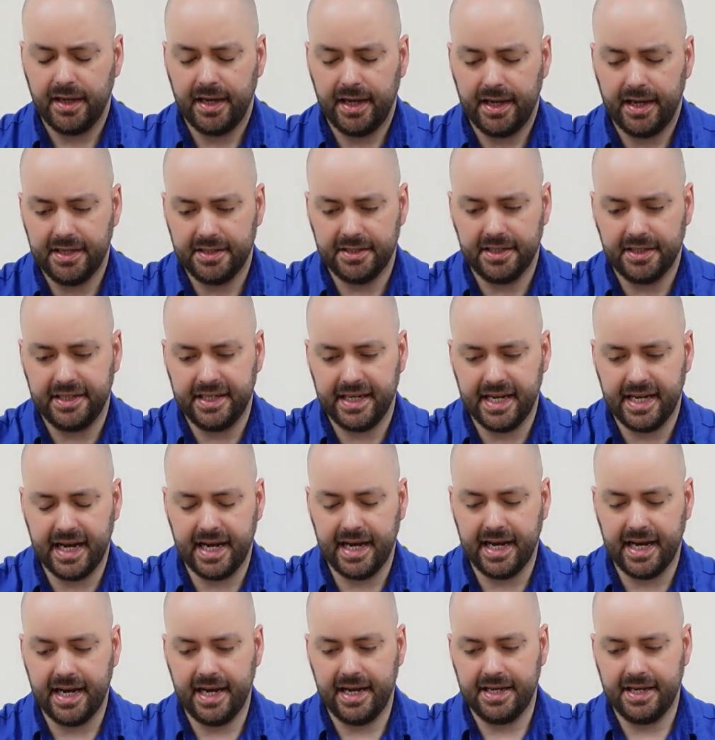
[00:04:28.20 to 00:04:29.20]
It's a
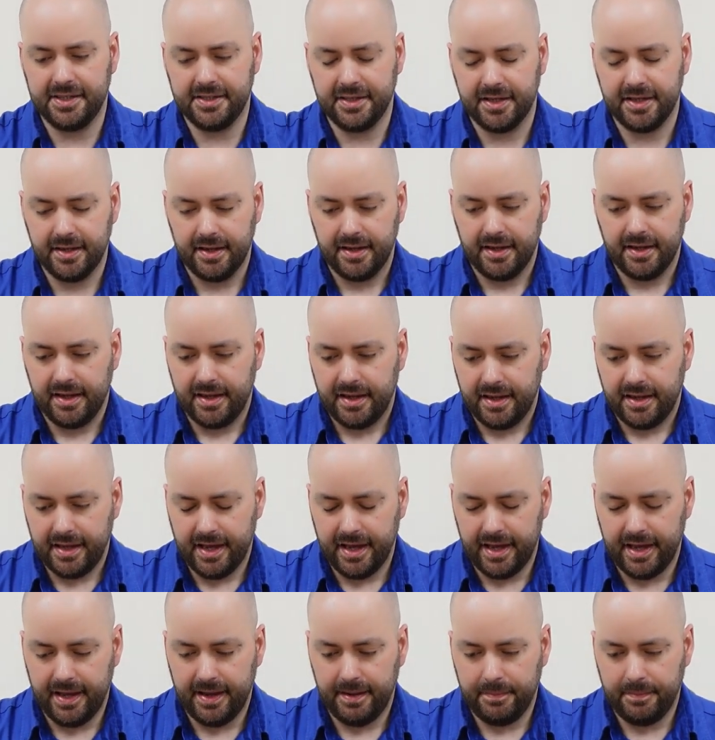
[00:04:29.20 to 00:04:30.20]
nice
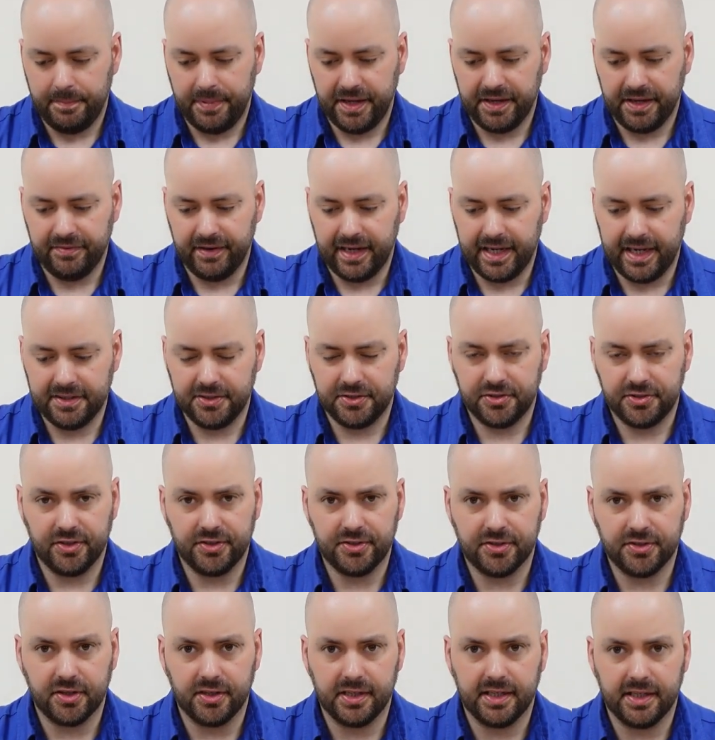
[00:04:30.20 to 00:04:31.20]
big visor, so
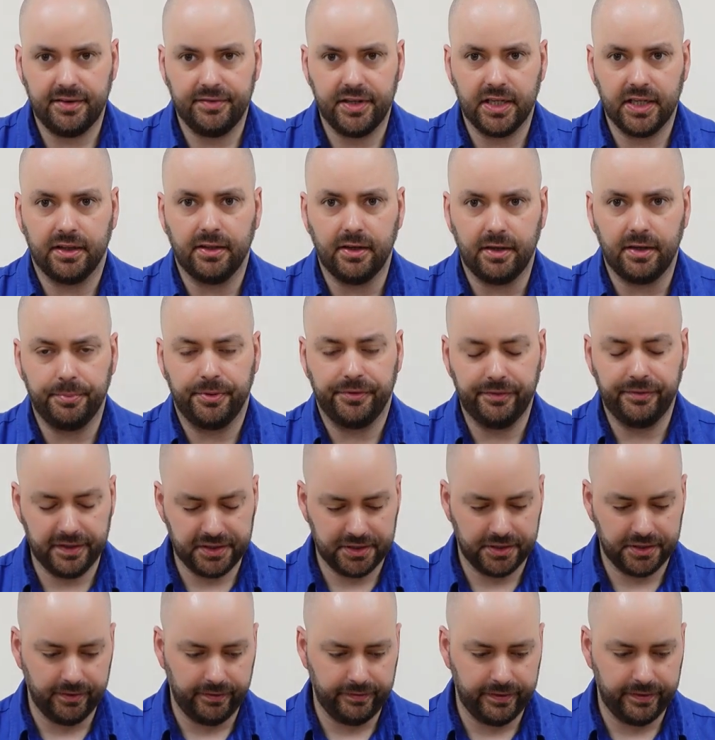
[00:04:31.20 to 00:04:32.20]
it's going to give you a lot of
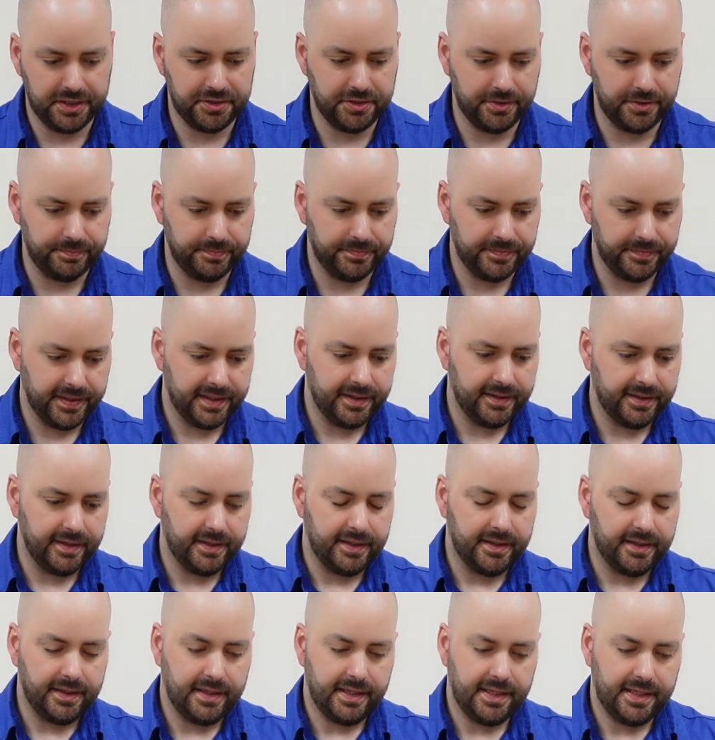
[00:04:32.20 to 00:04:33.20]
professional vision.
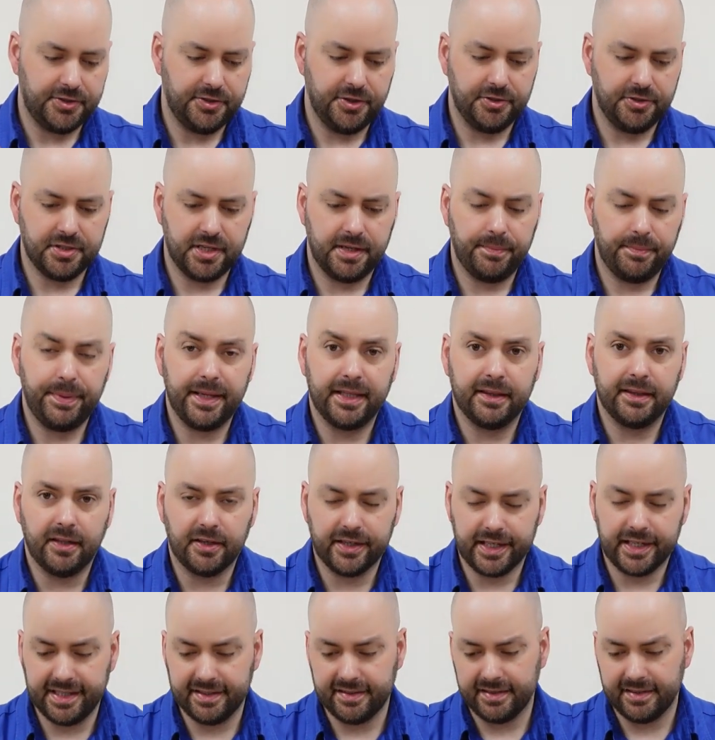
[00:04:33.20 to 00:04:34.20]
It's using a pin
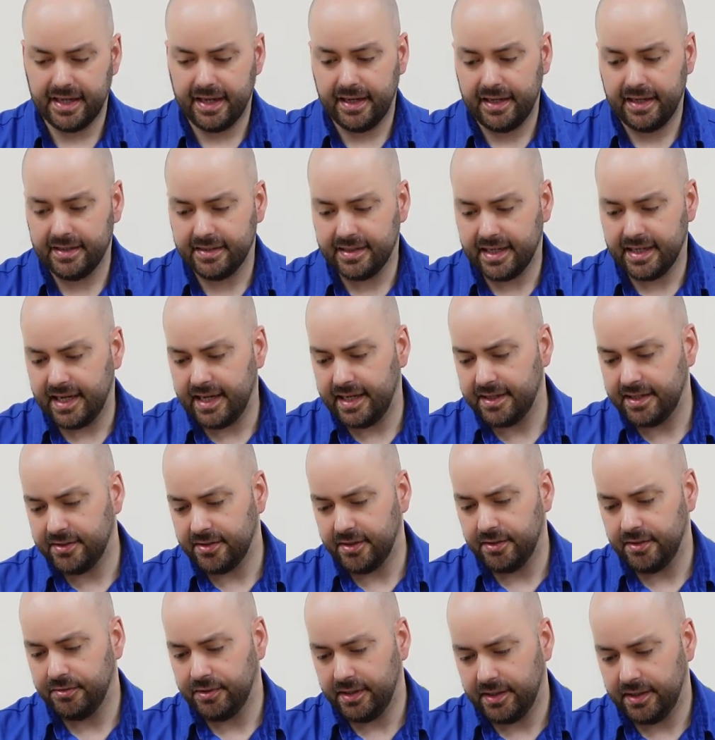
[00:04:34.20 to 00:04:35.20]
lock insert inside,
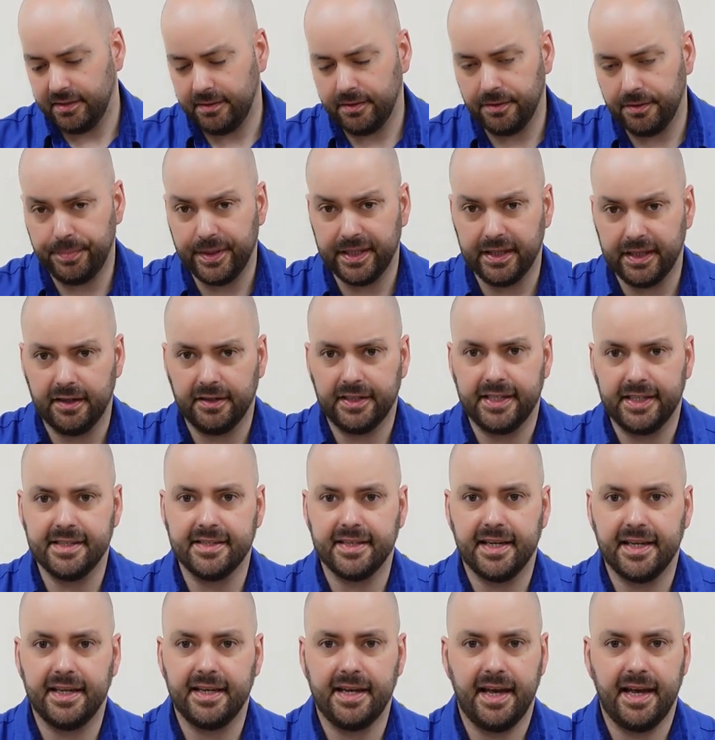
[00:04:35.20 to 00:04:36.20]
so the pin lock
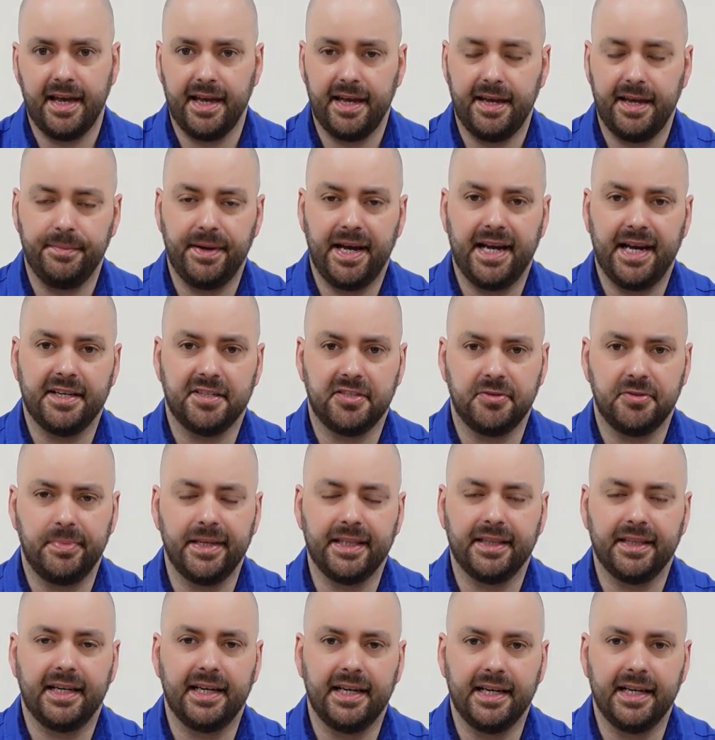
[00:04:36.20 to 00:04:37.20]
insert acts a
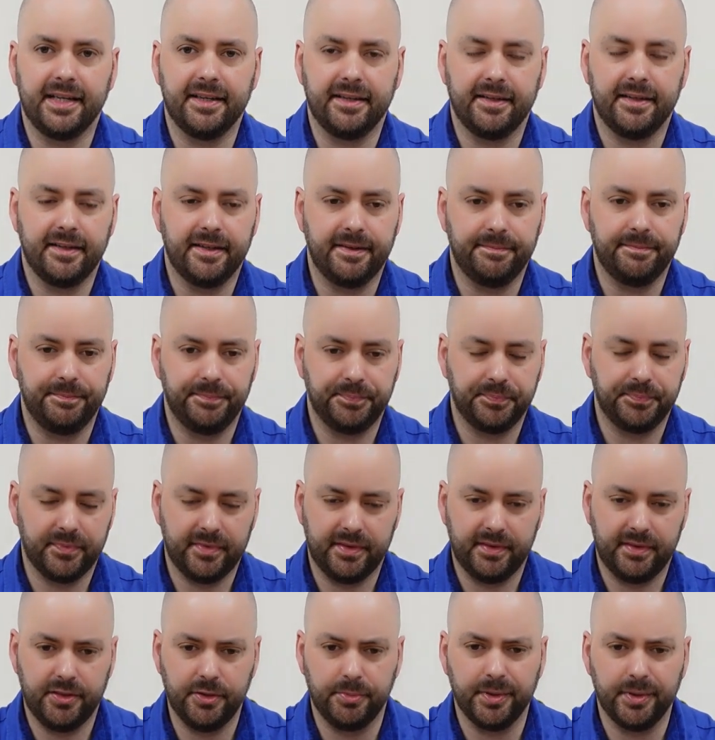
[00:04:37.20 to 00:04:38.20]
bit like
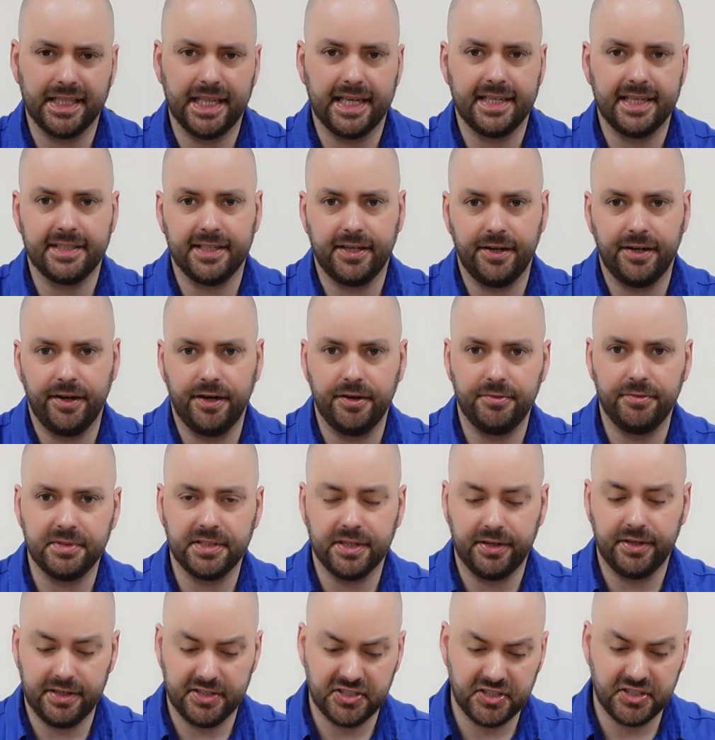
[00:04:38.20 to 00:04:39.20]
double glazing at home,
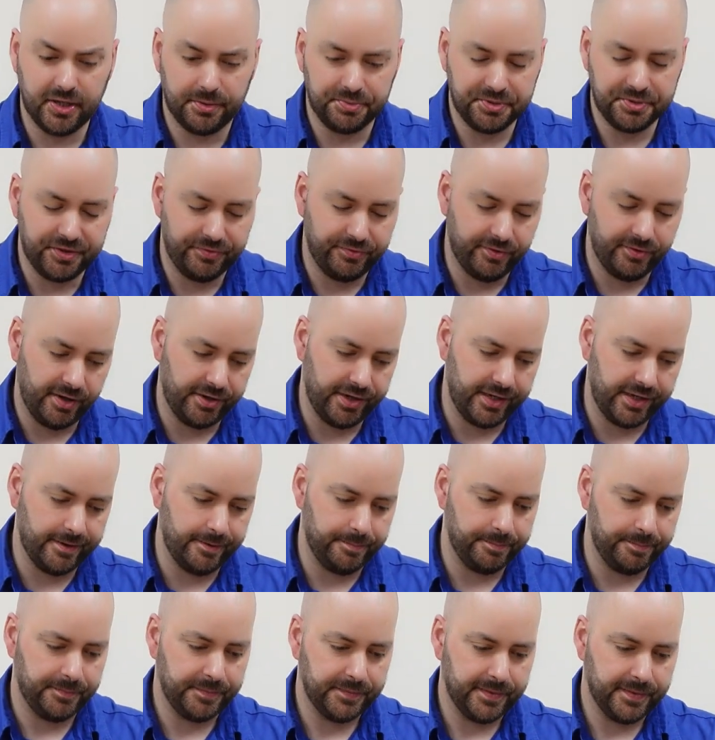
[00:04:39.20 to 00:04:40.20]
so it stops you fogging
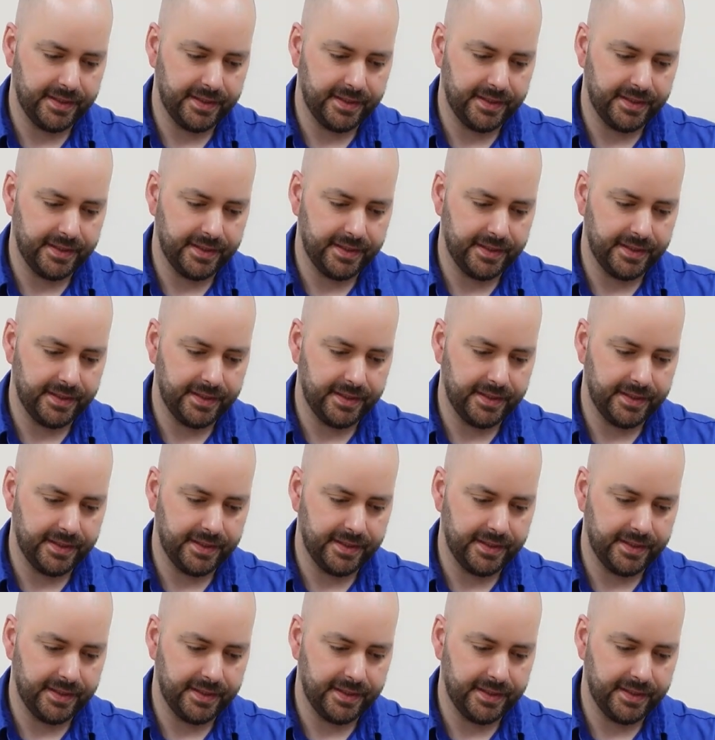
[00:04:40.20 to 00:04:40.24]
up.